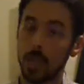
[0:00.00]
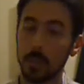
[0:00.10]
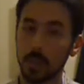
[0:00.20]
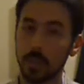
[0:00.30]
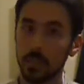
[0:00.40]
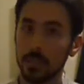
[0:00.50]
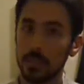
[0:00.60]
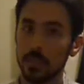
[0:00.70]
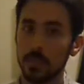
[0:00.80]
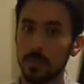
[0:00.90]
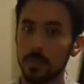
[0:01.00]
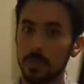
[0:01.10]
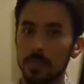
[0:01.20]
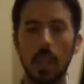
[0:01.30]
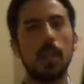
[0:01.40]
Come on.
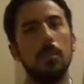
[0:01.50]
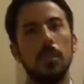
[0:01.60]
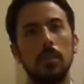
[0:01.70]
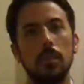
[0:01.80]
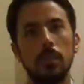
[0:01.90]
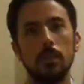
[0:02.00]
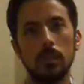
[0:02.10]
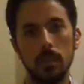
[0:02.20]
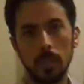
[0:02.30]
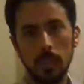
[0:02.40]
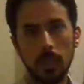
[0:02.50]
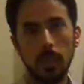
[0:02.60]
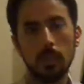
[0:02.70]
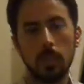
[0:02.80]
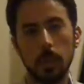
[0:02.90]
Anyway,
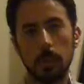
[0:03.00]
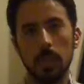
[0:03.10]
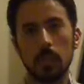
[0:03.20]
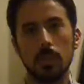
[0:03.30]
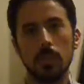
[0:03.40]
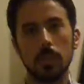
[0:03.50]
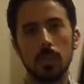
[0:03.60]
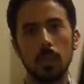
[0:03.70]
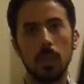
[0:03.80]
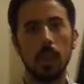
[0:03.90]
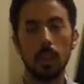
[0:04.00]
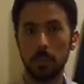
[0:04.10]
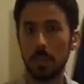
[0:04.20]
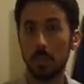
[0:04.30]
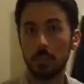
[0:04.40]
enjoy my pictures, and I
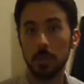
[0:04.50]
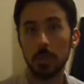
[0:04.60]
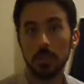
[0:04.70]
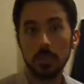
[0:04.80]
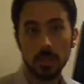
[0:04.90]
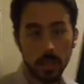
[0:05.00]
hope to hear from you.